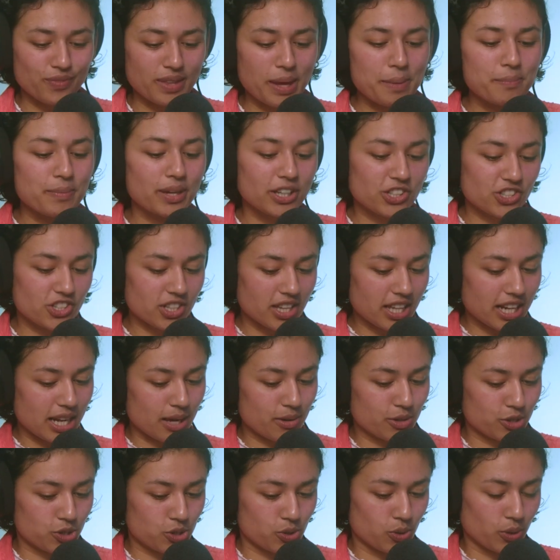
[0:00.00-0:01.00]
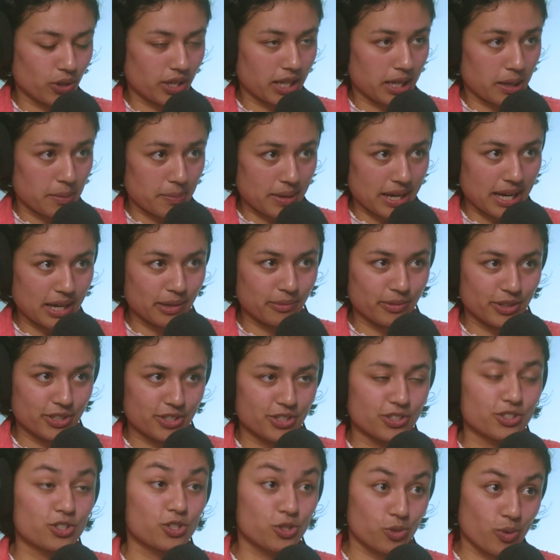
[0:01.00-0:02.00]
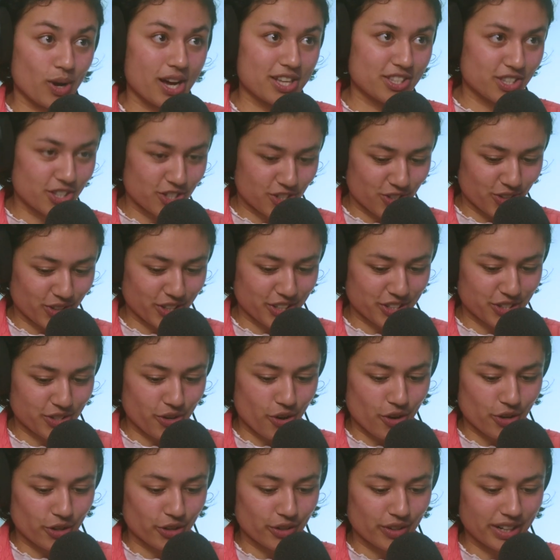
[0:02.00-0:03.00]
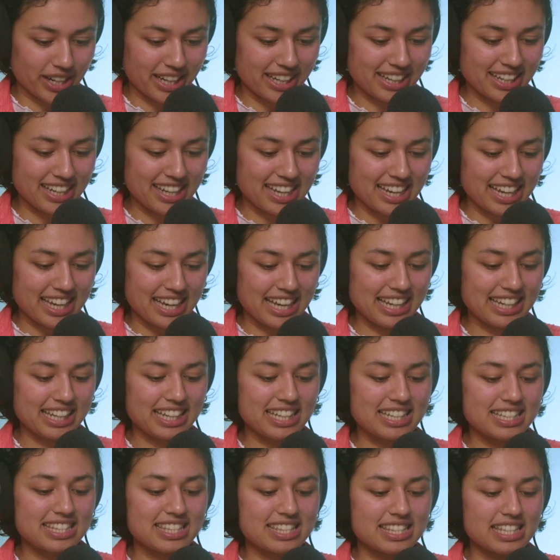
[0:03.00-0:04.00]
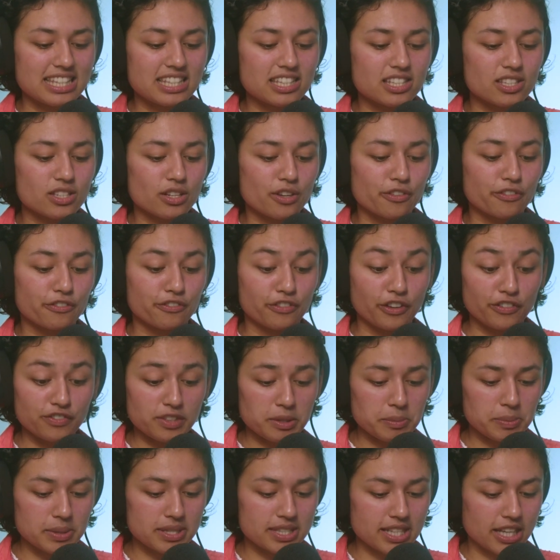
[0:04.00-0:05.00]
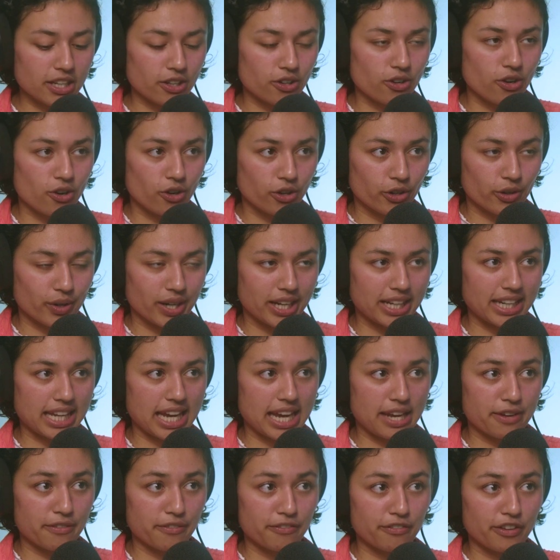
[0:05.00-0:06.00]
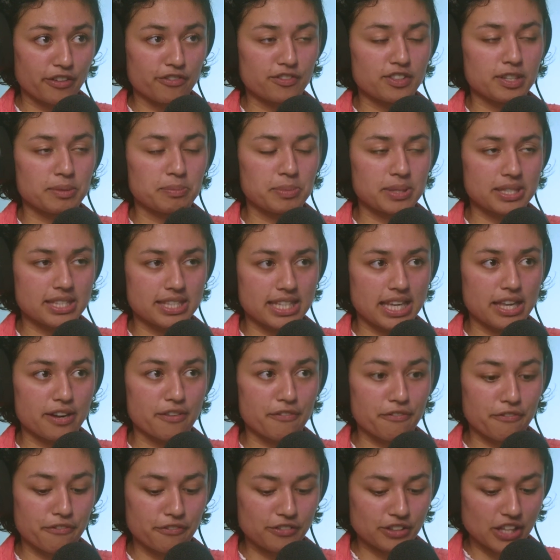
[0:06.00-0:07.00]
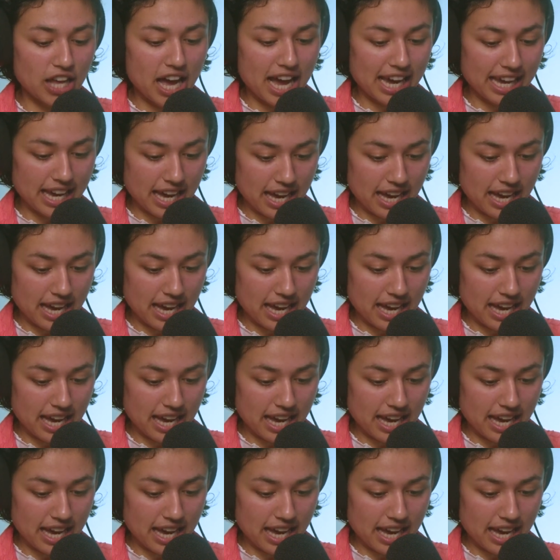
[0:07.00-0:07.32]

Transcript: that mixture that I was talking about, which is twice as strong as concrete, it consists of 50% concrete and 50% fly